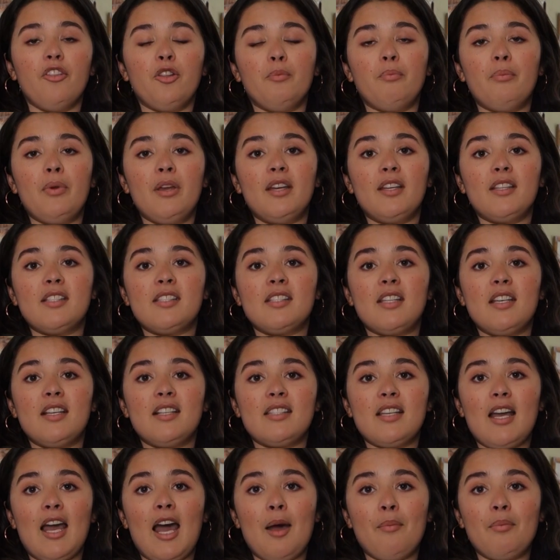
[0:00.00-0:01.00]
the biggest
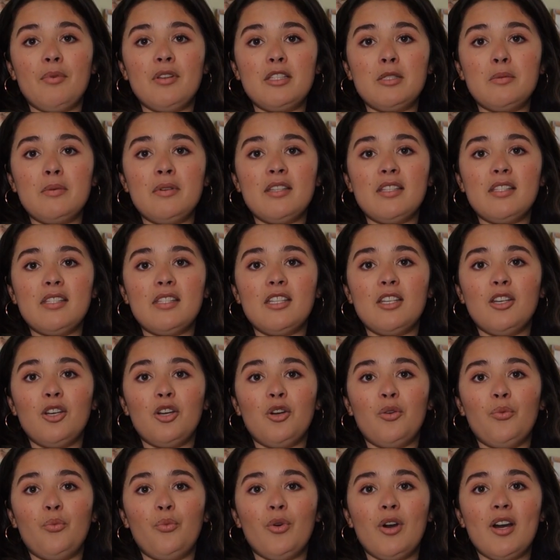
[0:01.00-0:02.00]
things that happened to me this
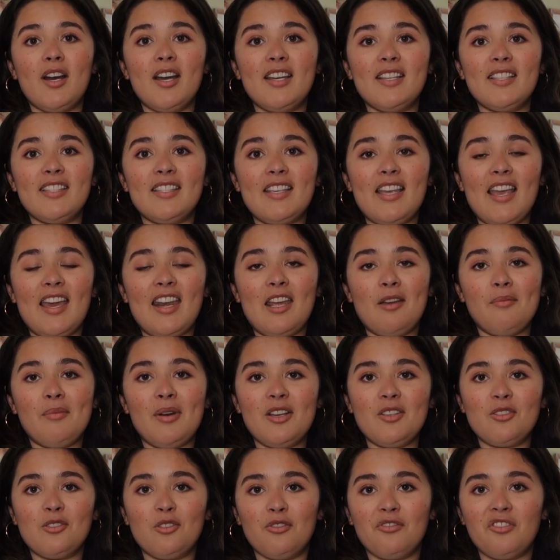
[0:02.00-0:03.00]
year was getting
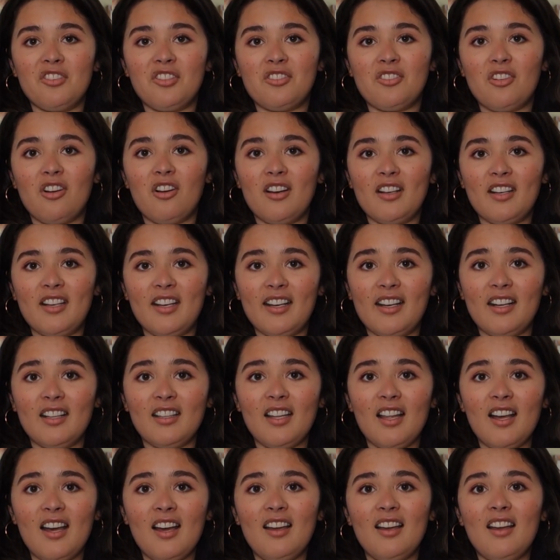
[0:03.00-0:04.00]
my service dog,
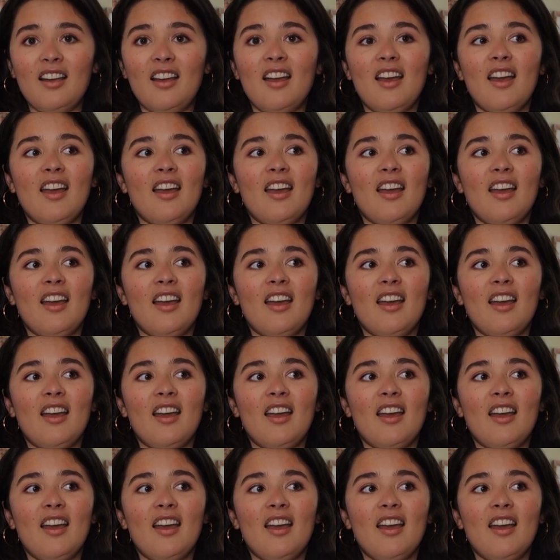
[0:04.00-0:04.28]
Nicola.